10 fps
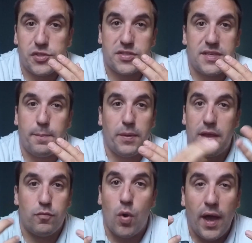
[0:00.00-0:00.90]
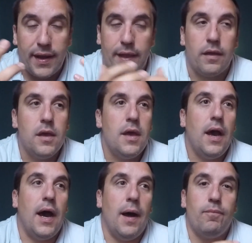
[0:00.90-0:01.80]
just simply running.
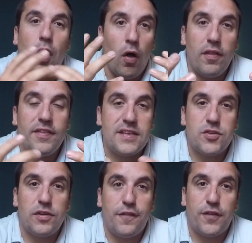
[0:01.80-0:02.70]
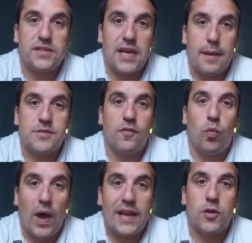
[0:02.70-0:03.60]
All of these are different types of
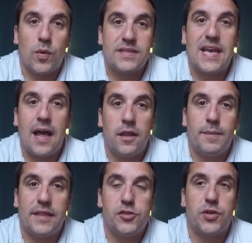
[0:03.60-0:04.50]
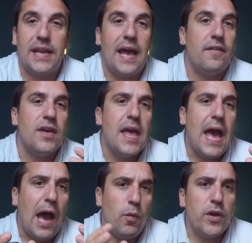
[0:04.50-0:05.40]
white noise element that you can have.
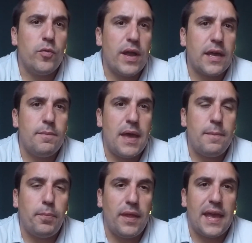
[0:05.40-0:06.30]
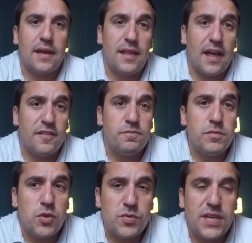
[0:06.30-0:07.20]
I wouldn't recommend playing a lot of
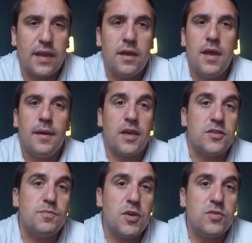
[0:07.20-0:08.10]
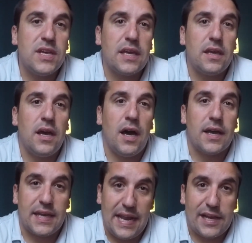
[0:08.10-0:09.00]
music because music
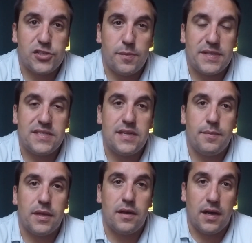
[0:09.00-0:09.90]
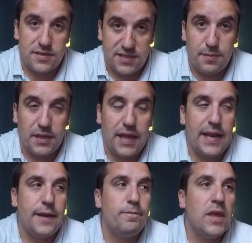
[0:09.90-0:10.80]
can actually be
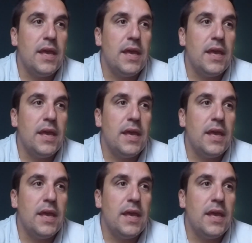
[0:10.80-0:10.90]
stimulating.